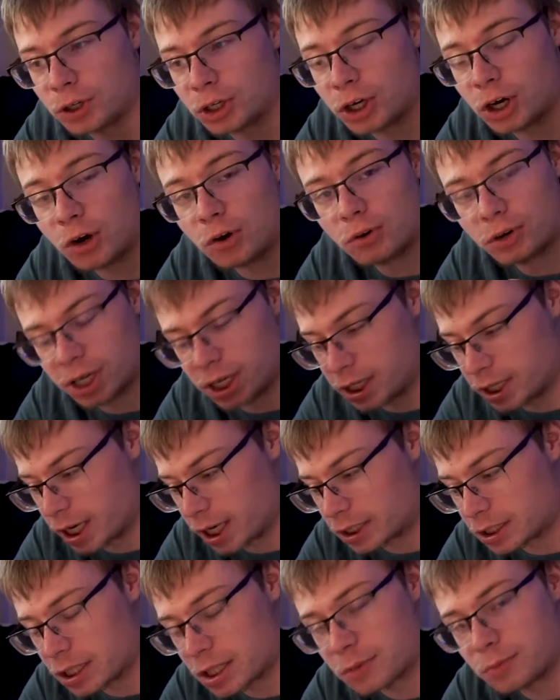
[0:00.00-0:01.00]
go
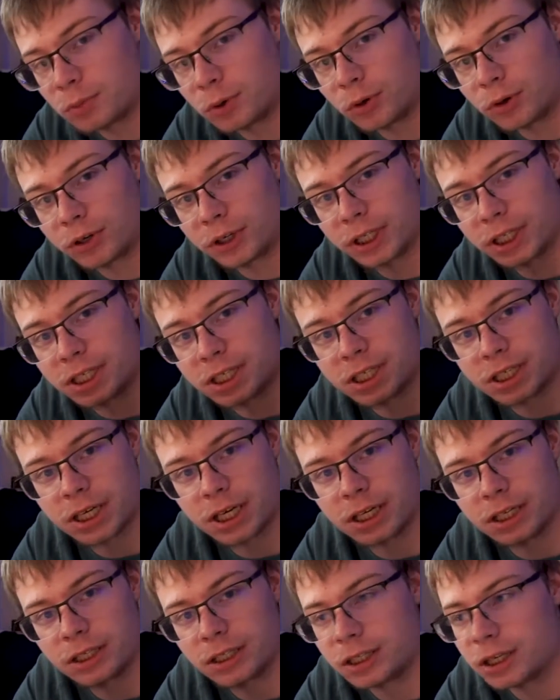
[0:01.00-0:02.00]
connect the board and
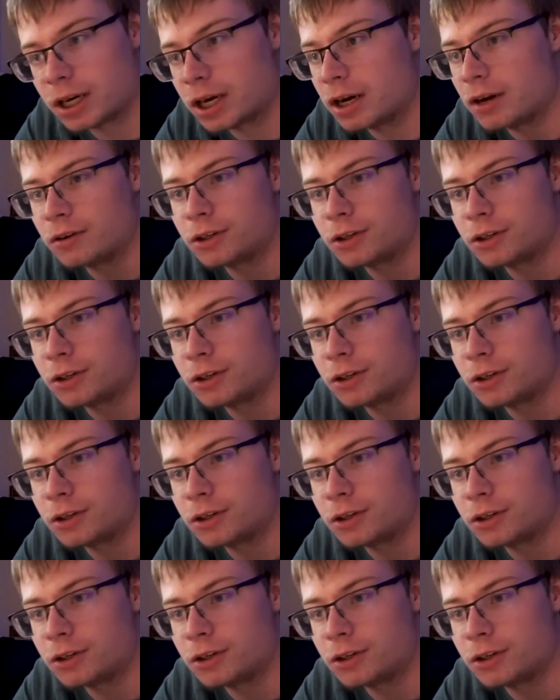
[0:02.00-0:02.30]
send